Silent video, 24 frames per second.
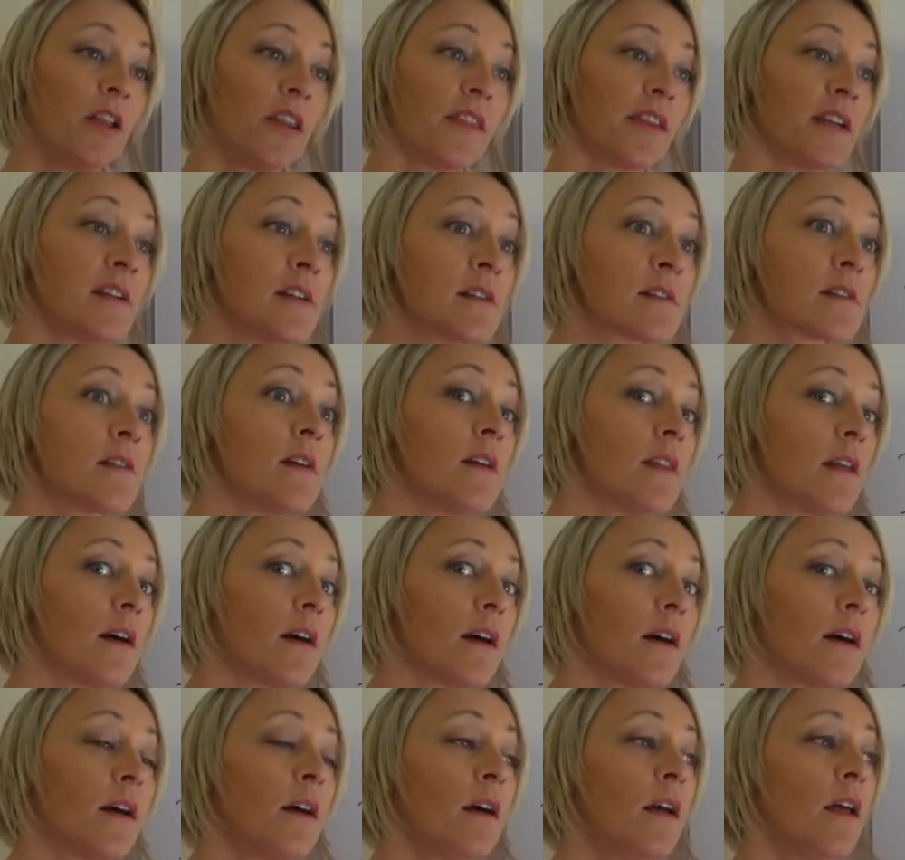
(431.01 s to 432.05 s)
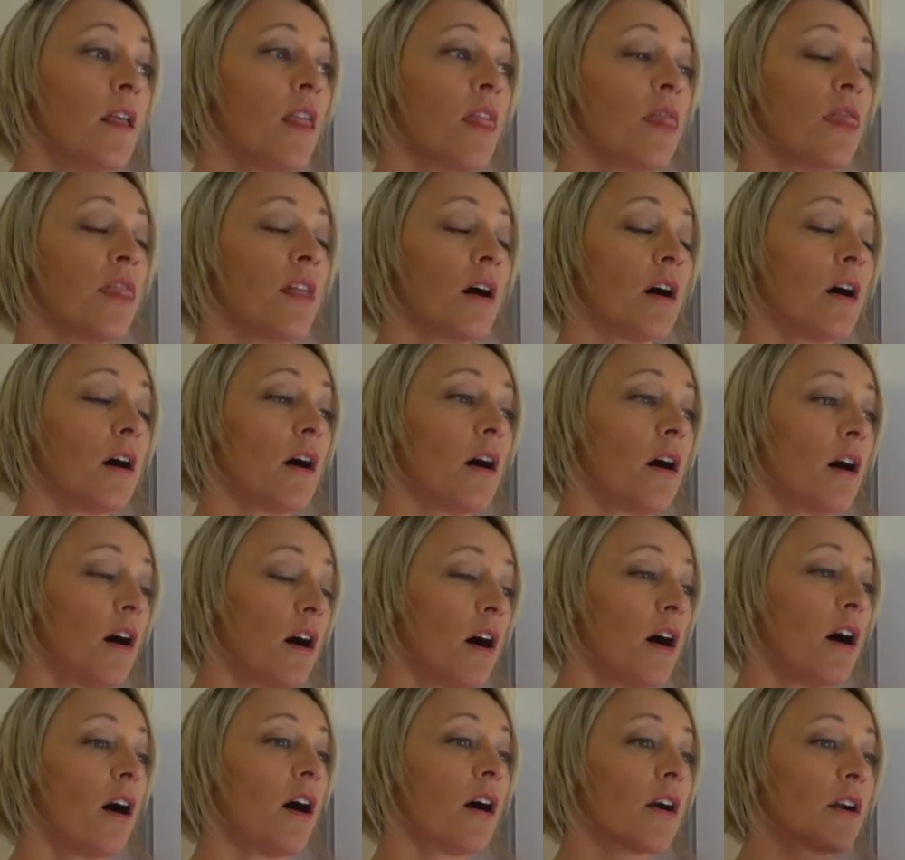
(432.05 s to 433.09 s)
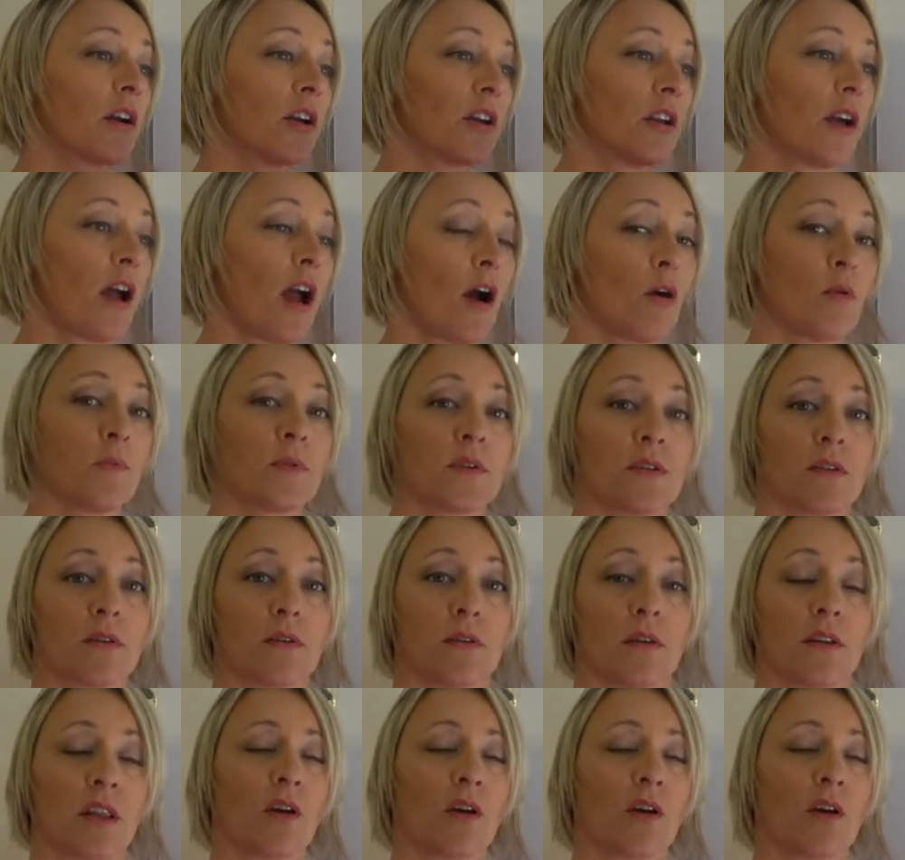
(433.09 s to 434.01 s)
things like that that are going to help to,